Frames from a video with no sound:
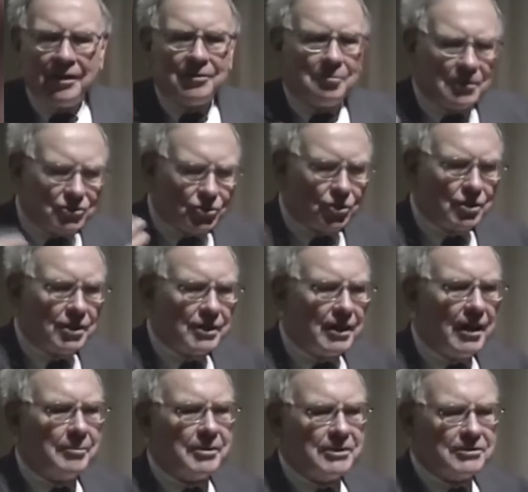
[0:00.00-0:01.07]
My circle of
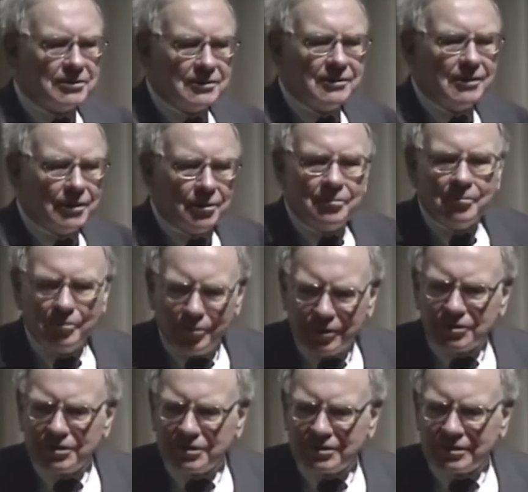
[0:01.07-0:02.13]
competence is,
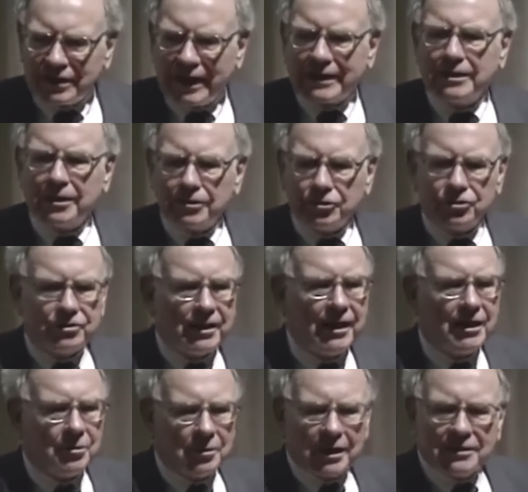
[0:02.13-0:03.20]
businesses I can
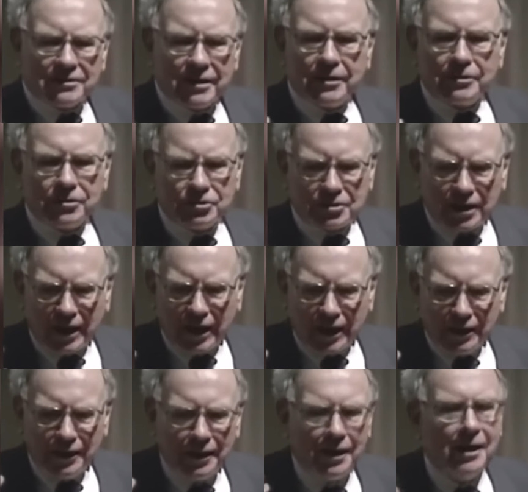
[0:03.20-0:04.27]
understand. And when I say
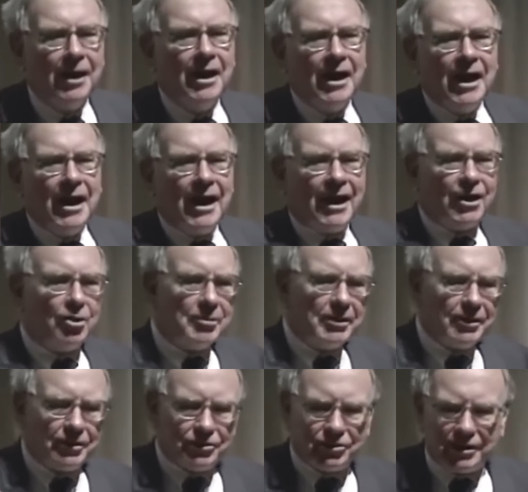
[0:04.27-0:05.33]
understand, I don't mean
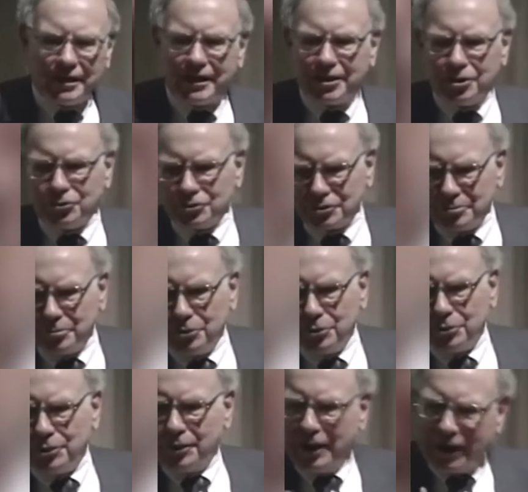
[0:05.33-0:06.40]
understand how to use a
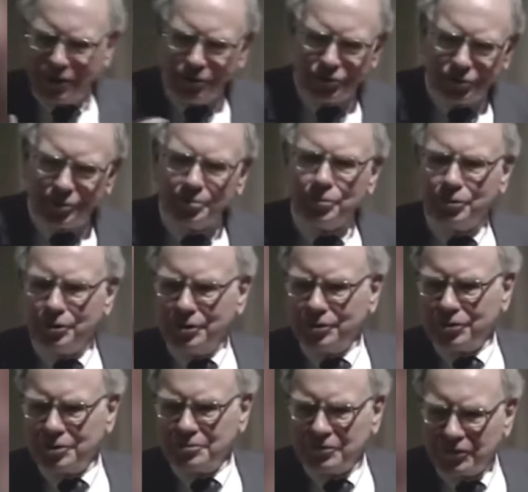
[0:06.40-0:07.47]
computer or not use a computer in
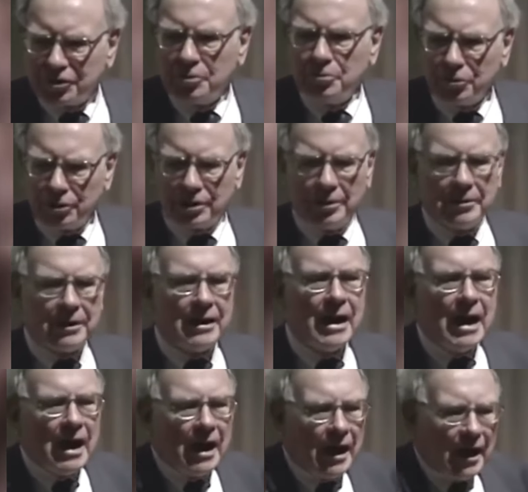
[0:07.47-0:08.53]
terms of a computer company.
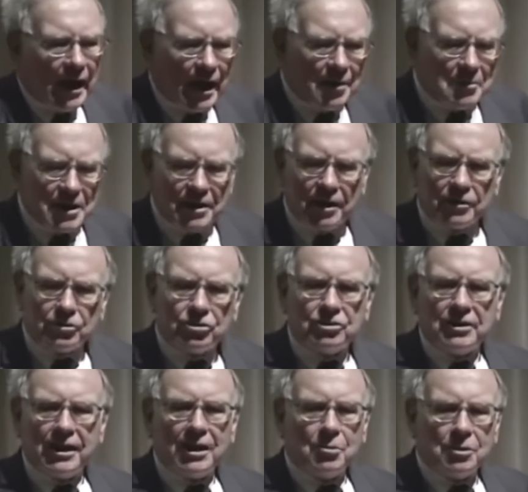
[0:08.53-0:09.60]
I mean
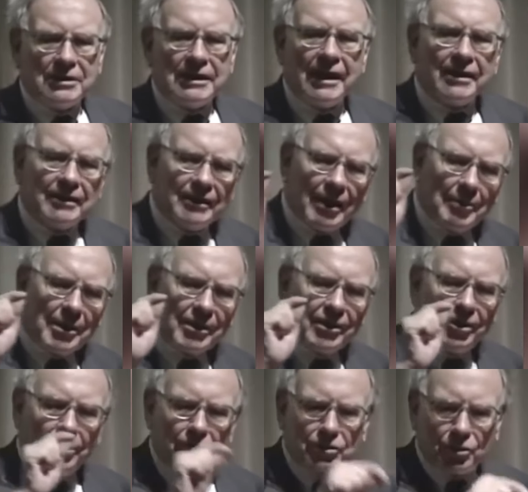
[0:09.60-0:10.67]
understand what the economic
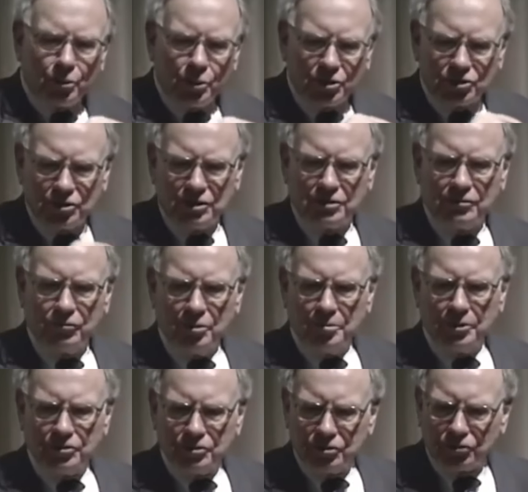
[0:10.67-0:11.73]
characteristics of the
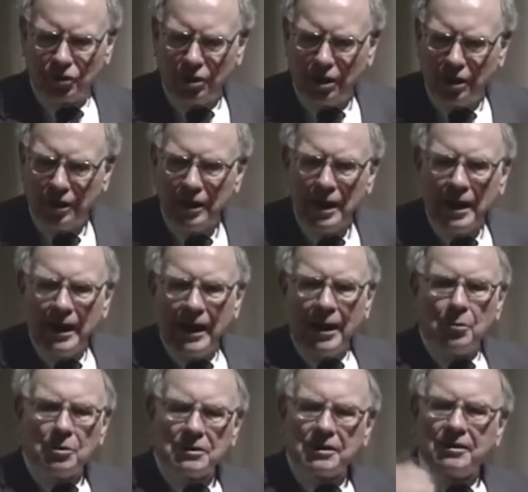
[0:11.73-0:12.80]
business are
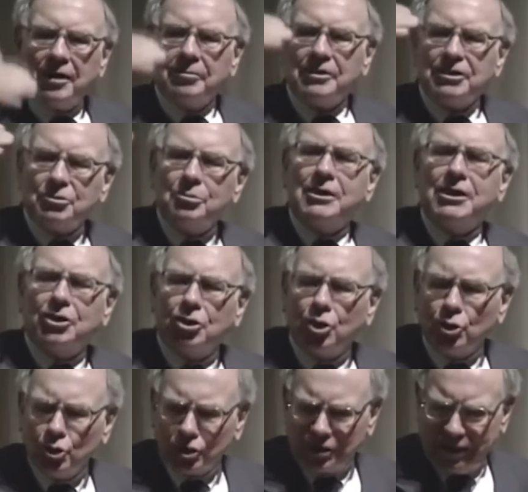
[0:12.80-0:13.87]
and what the company's really going to
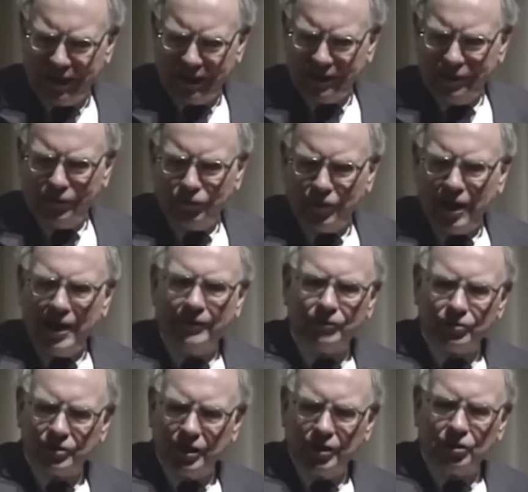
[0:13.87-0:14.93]
look like in 5
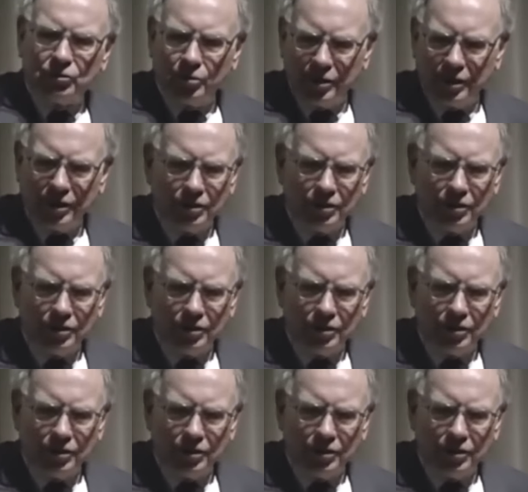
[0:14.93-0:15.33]
or 10 or 20